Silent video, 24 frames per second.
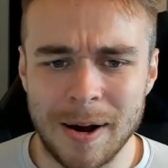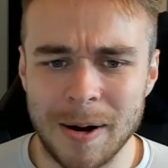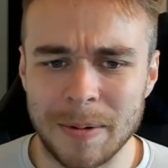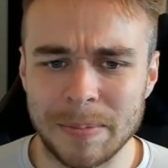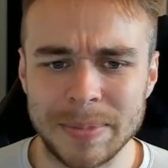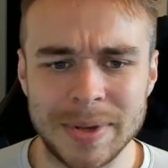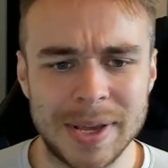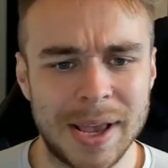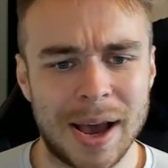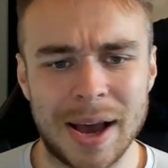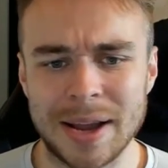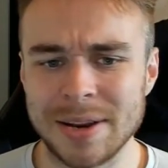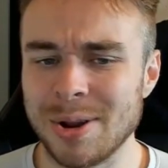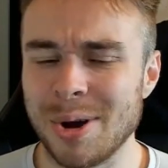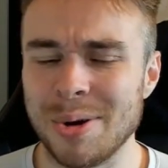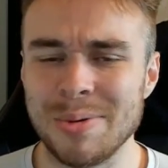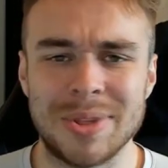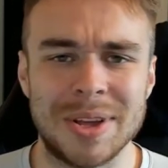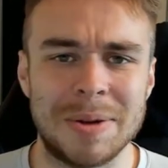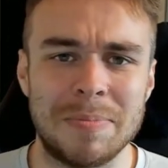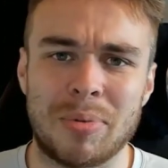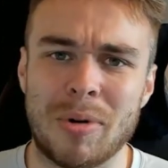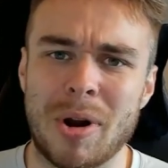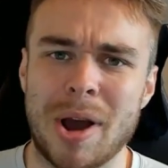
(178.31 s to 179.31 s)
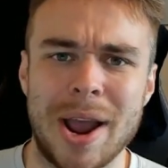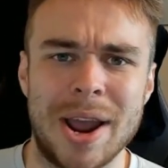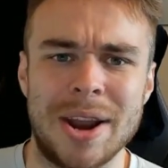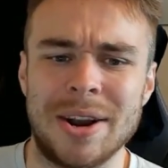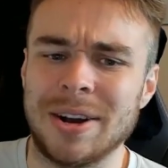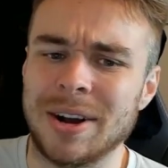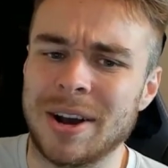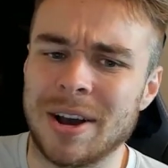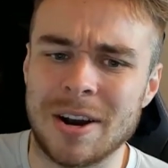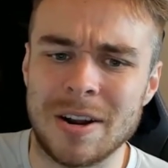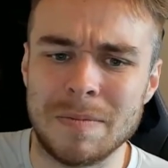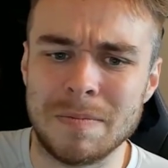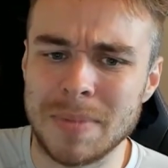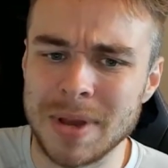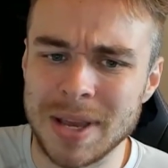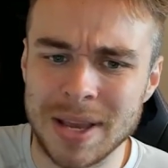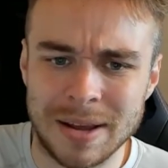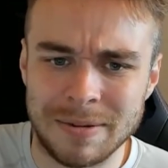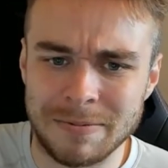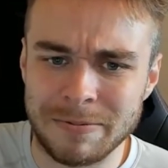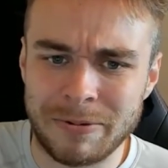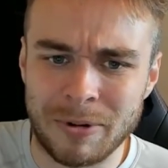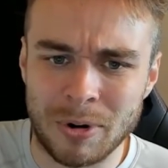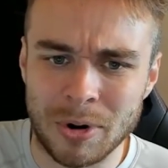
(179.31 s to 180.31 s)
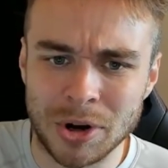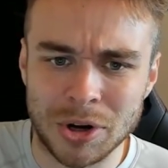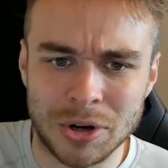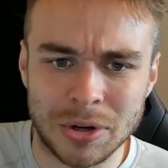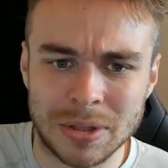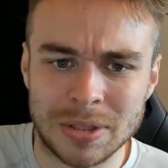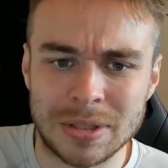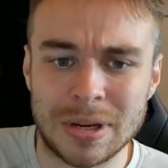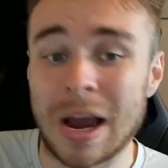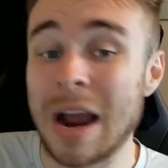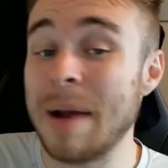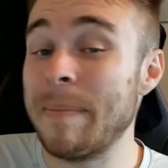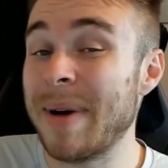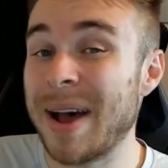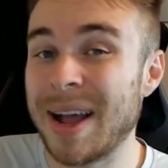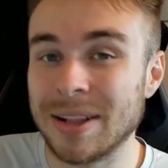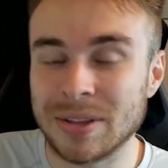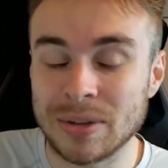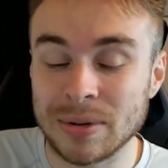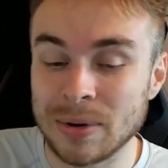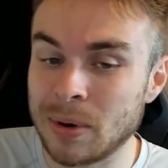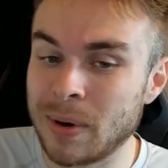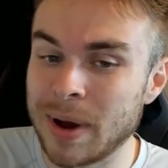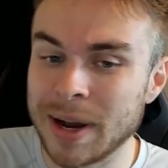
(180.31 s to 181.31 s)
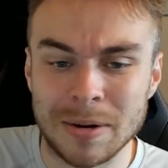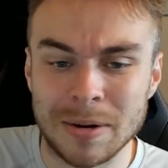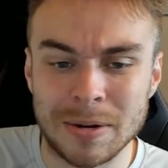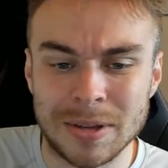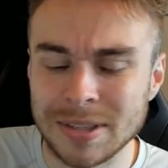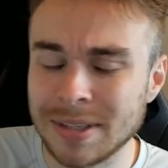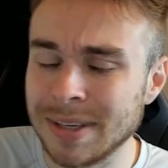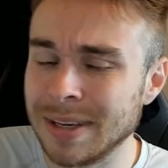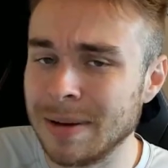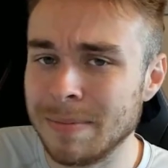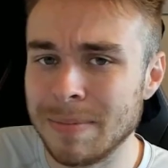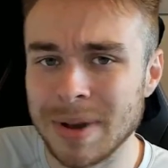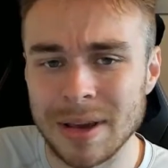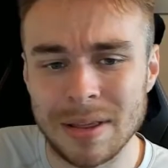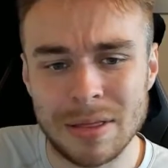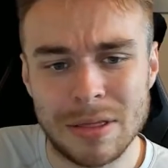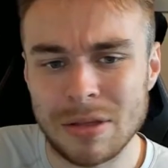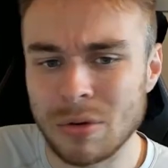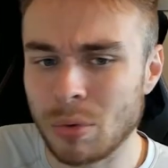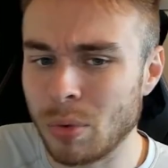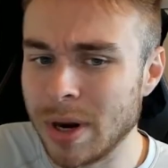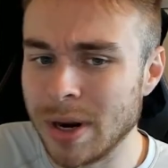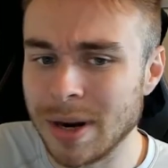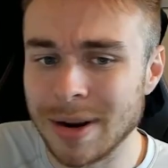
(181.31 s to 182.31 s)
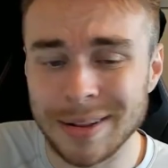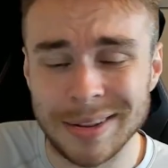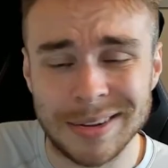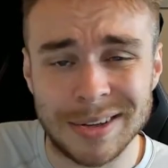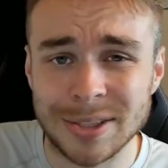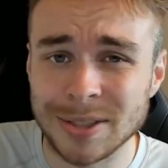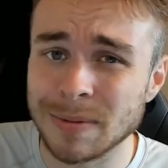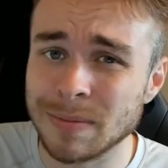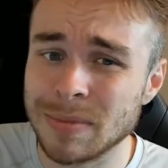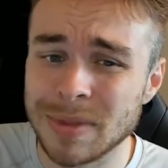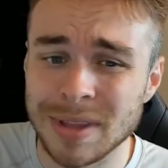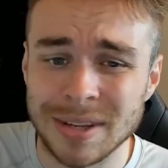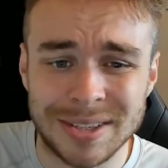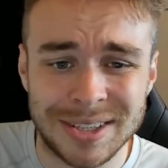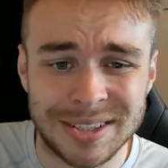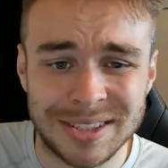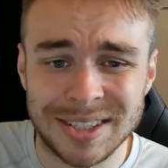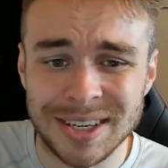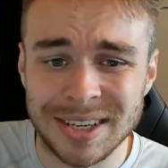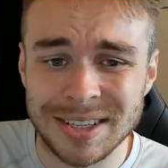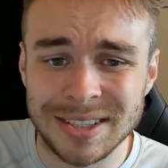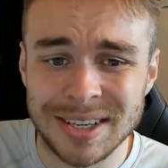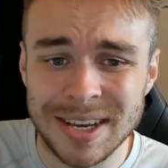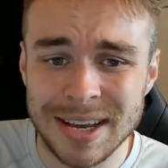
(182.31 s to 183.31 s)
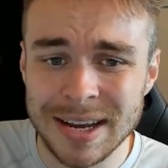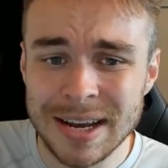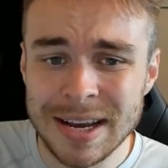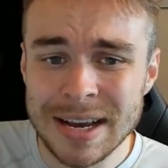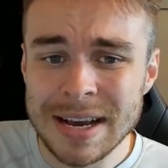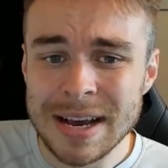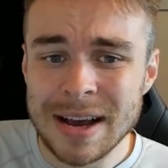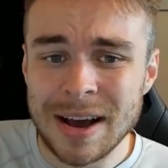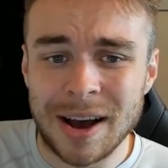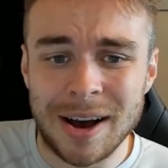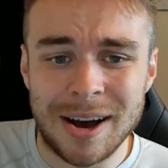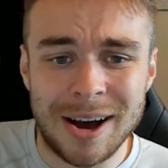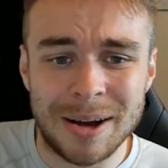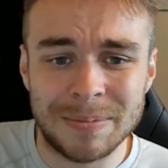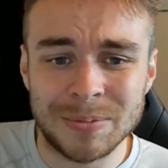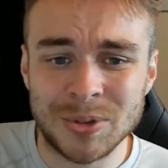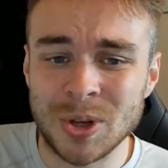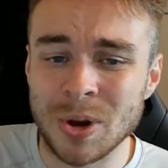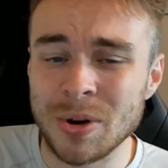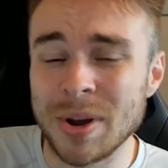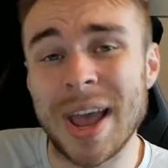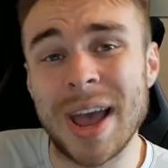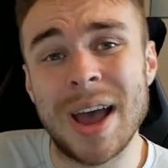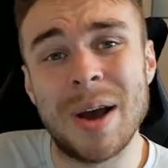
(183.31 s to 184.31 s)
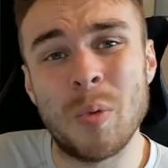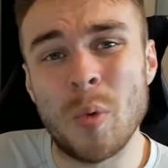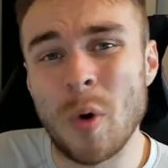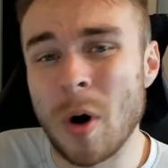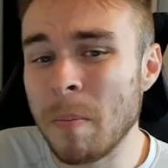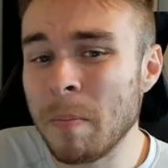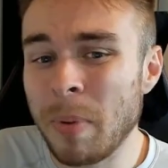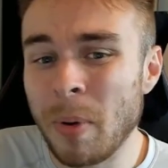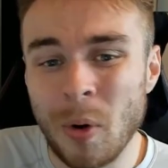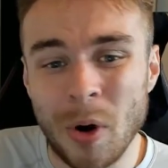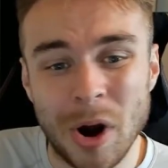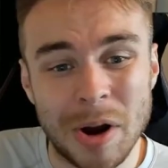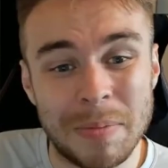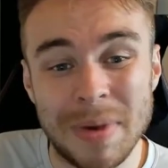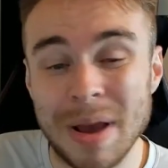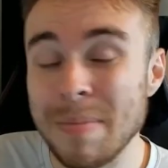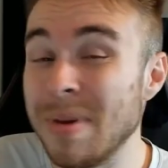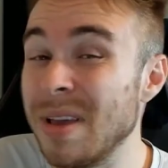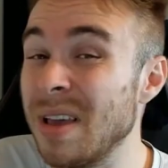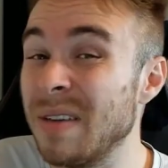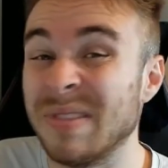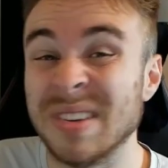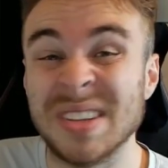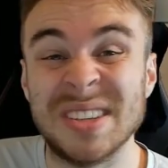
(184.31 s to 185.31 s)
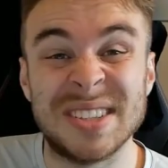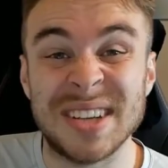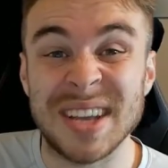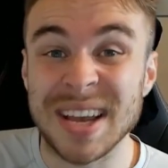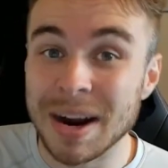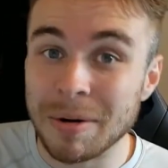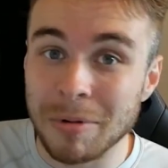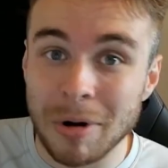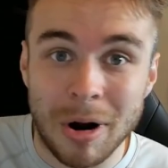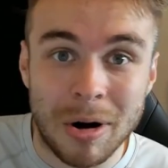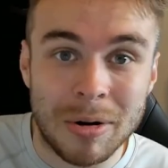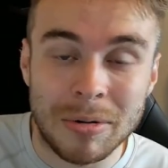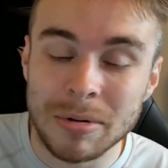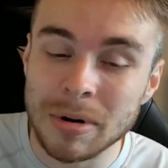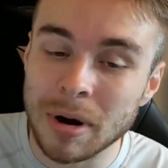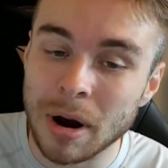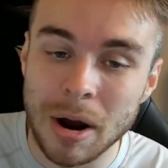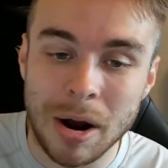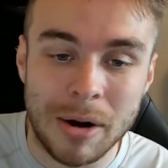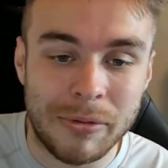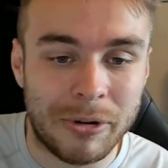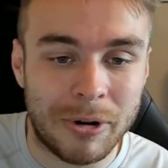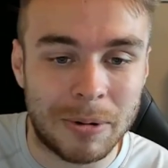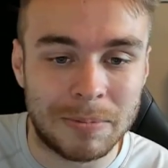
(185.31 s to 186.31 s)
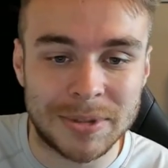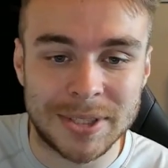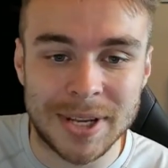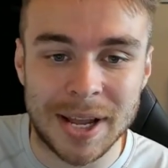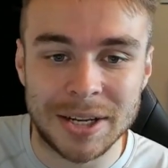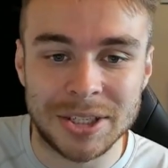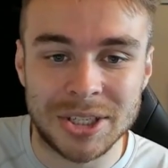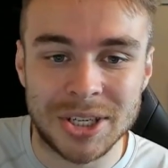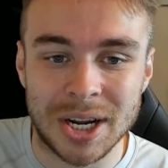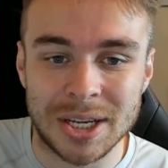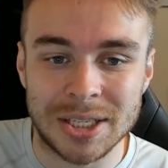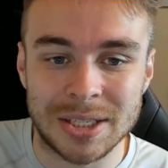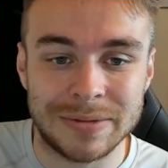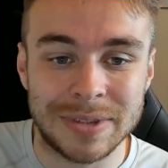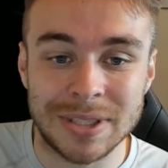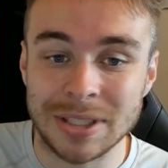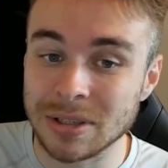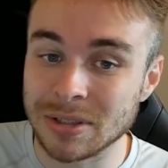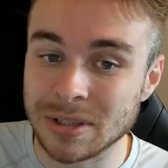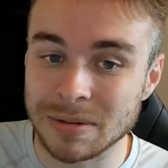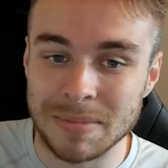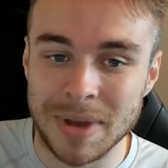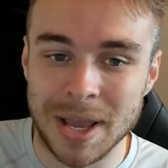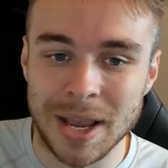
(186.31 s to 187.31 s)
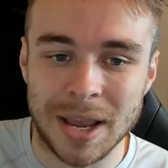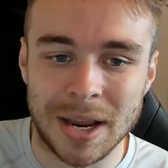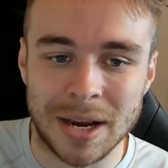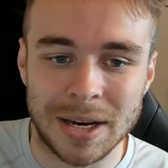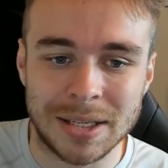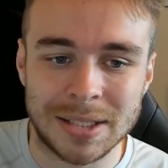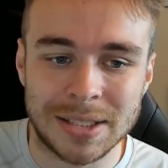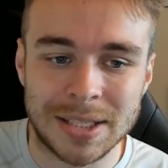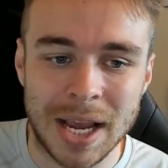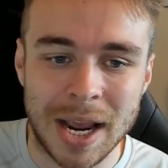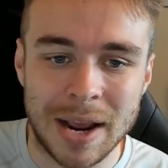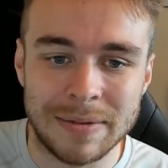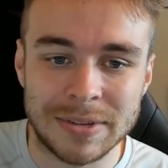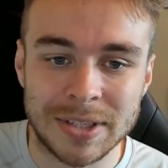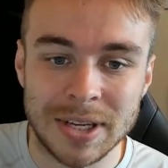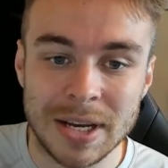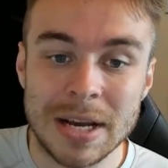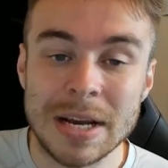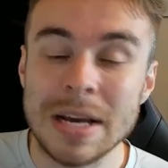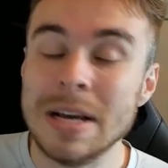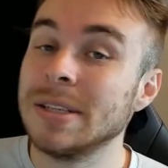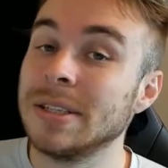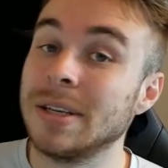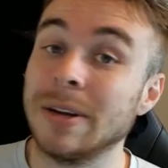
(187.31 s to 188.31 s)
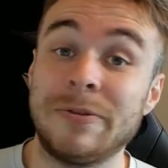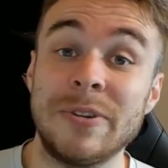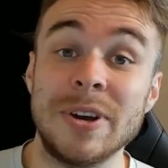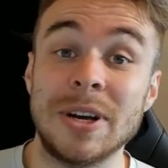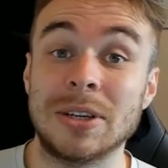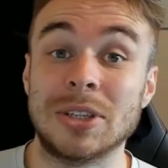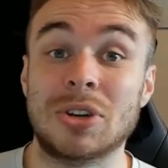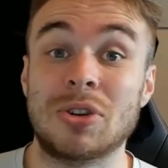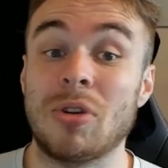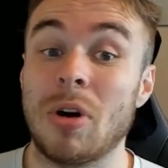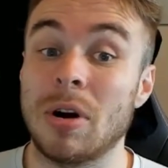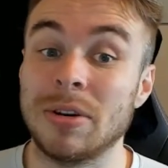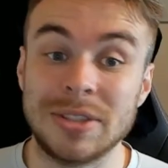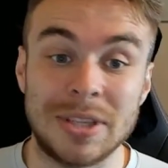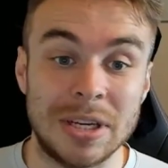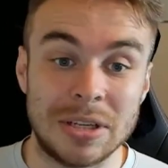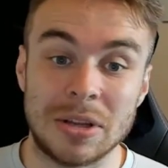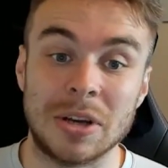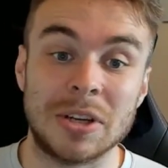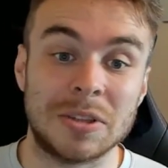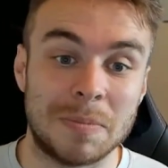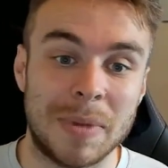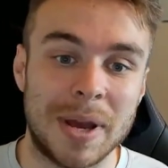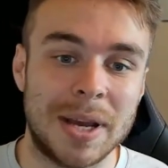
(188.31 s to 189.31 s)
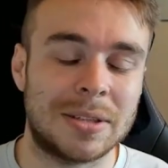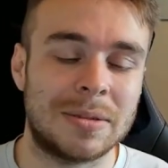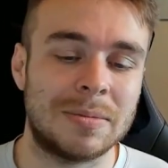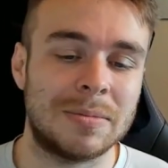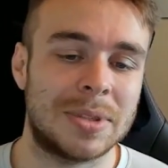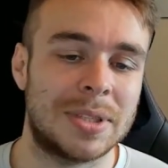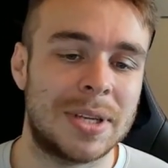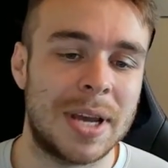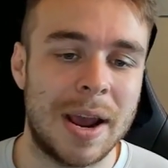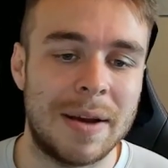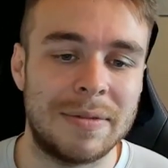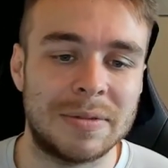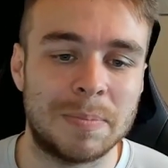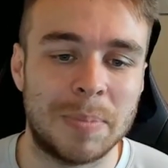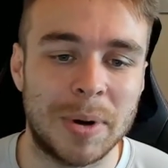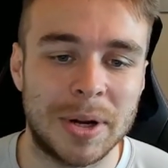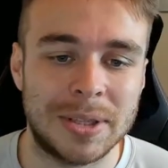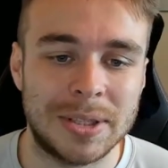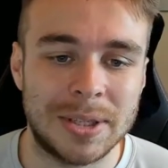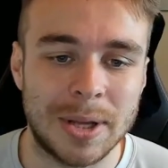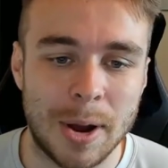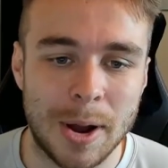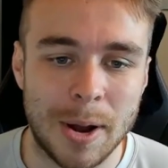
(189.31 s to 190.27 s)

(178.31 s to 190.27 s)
Yeah, I don't think Brighton are going to be in for a good time at all. I see it being 3-0 or something to City. So yeah, 1 point, maybe even 0 from Sanchez if he doesn't make any saves. So fingers crossed he does make some saves, but